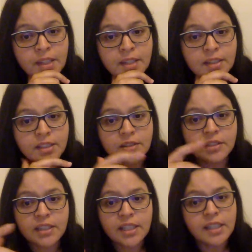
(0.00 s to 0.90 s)
is
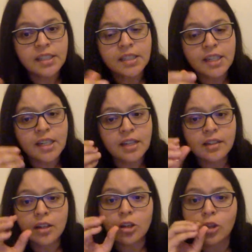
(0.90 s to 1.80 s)
contained in
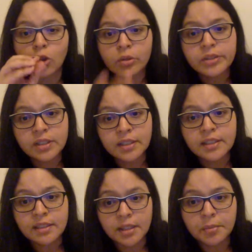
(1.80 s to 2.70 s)
a closed
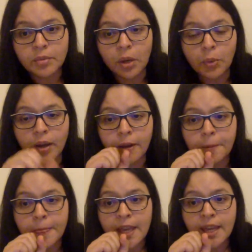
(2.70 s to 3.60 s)
system, okay?
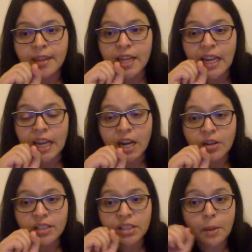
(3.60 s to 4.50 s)
The air
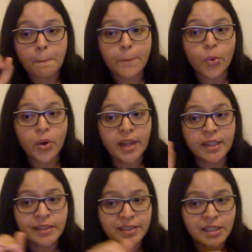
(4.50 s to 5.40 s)
is
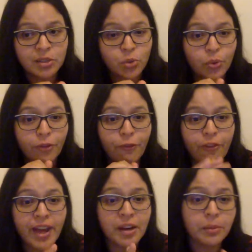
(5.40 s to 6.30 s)
compressed to a
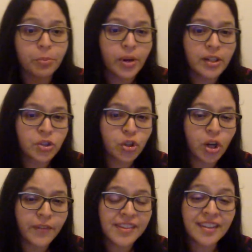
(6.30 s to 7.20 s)
final pressure
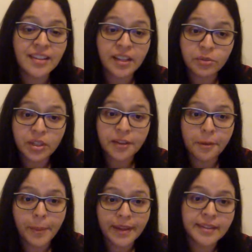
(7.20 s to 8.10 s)
of 600
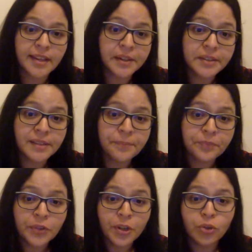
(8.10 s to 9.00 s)
kilopascals.
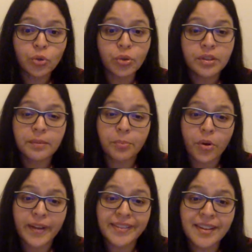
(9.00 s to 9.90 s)
During the
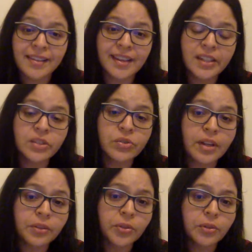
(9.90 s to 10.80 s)
process, heat is
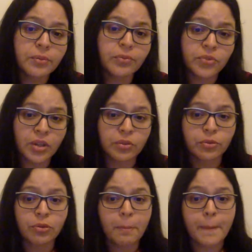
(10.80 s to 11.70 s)
transferred
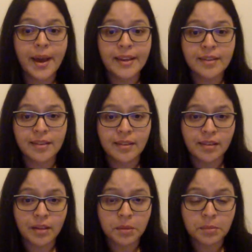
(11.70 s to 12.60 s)
from my
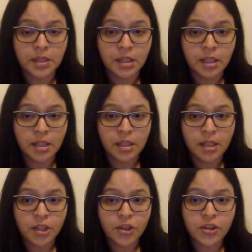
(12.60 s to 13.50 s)
system
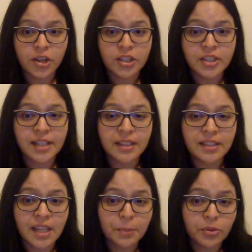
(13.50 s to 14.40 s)
such that the
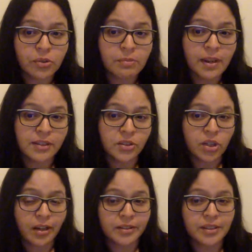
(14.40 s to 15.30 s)
temperature remains
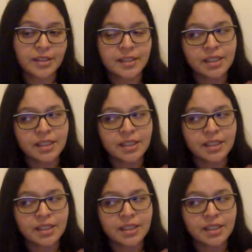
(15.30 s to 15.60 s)
constant.